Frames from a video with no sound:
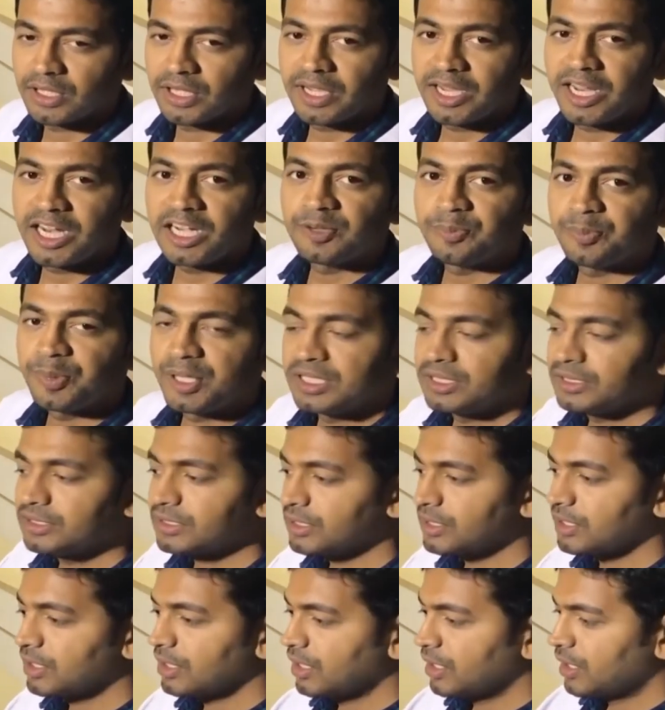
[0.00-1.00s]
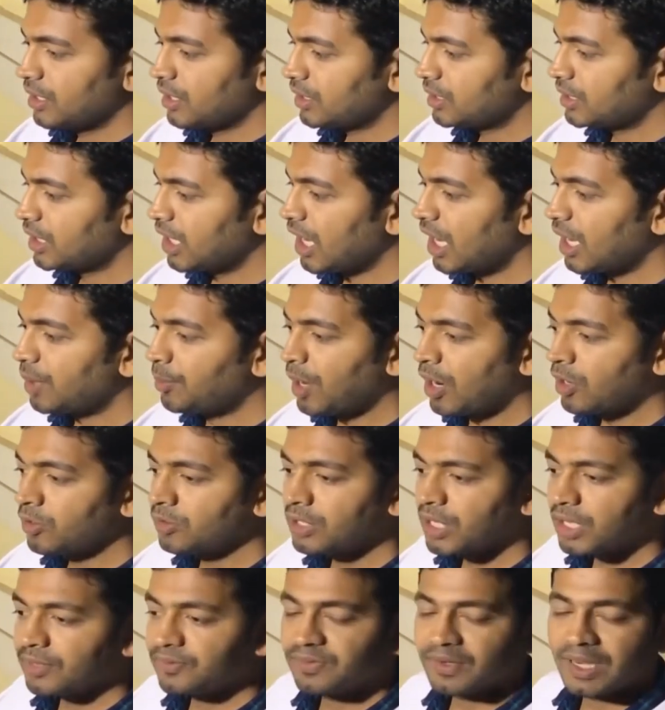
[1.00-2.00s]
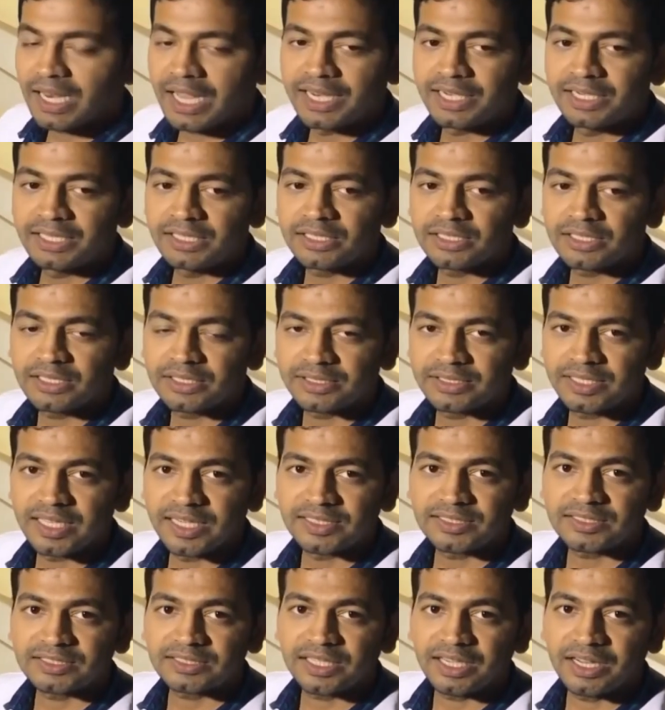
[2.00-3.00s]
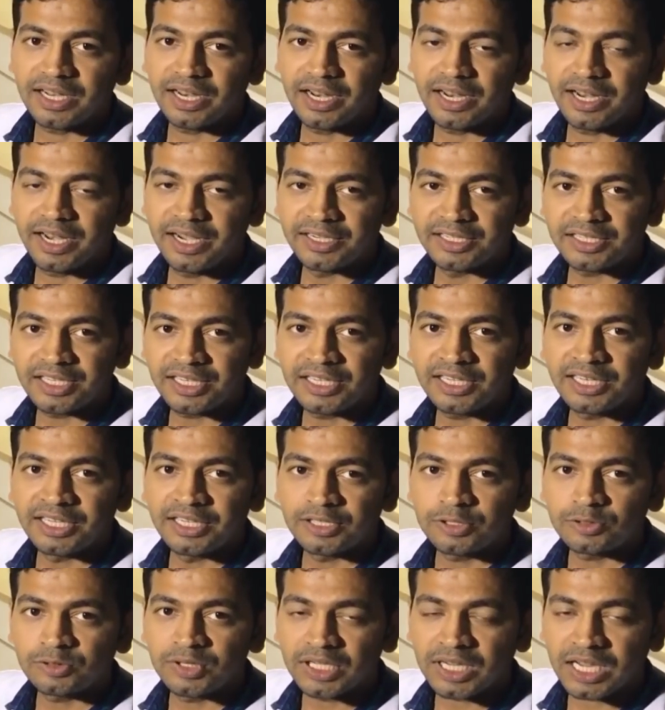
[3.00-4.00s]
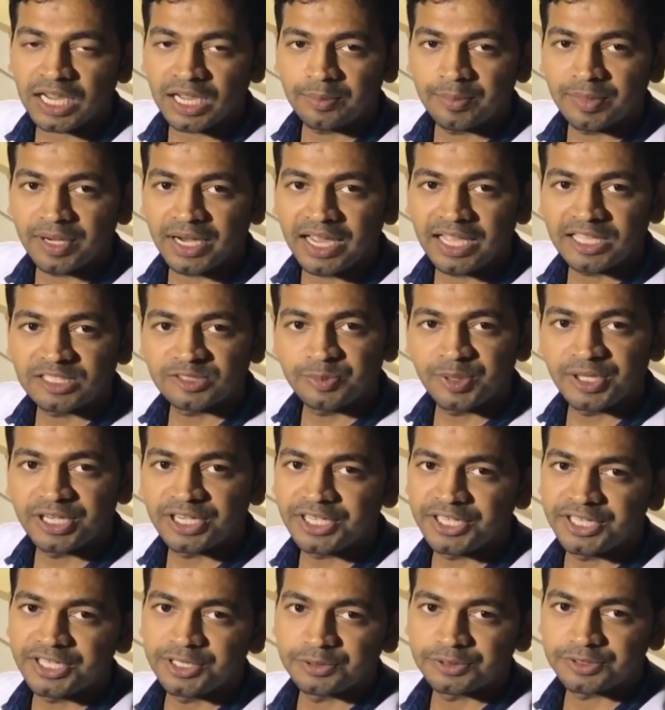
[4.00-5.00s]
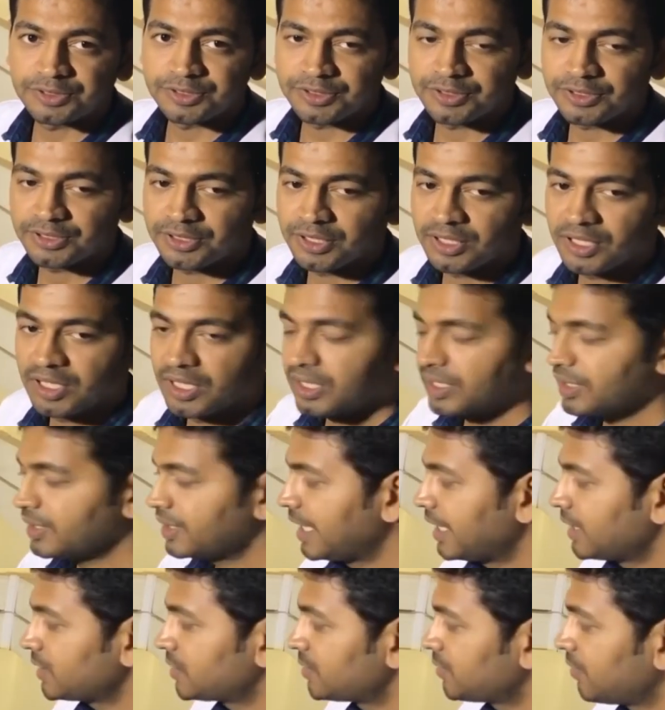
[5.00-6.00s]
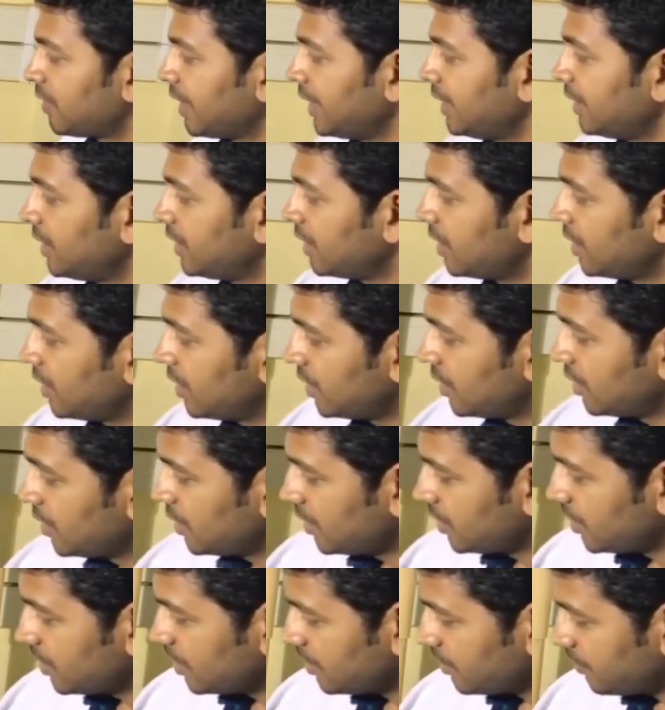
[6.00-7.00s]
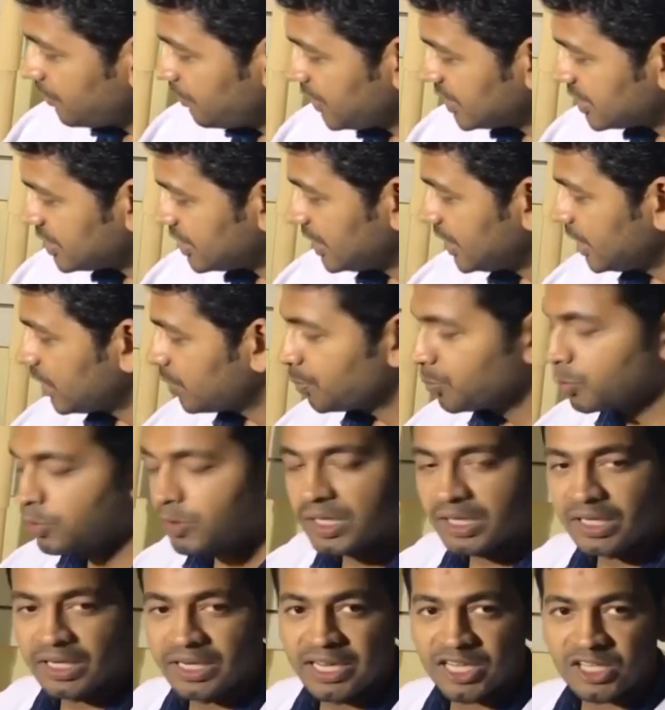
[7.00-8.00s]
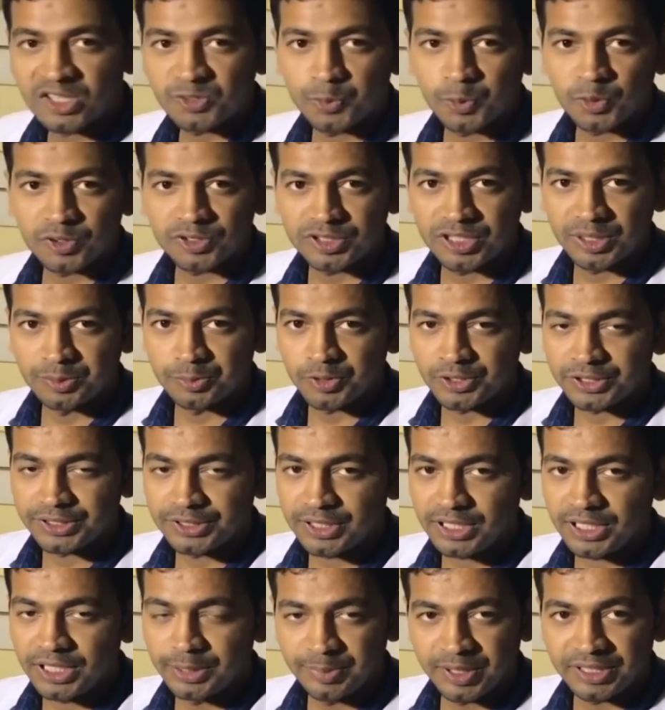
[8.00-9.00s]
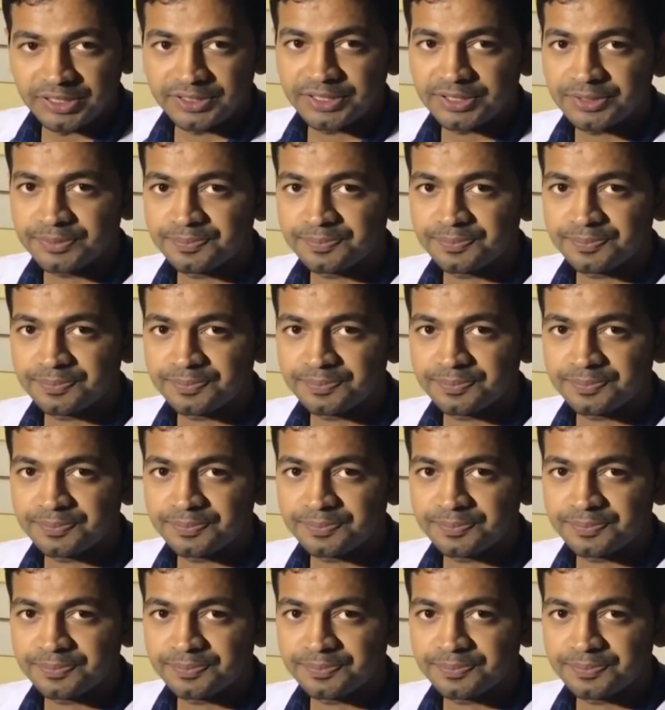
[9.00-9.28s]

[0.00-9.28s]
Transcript: It means the amount of light that's entering into the camera has been reduced. That's why we see a poorly exposed image.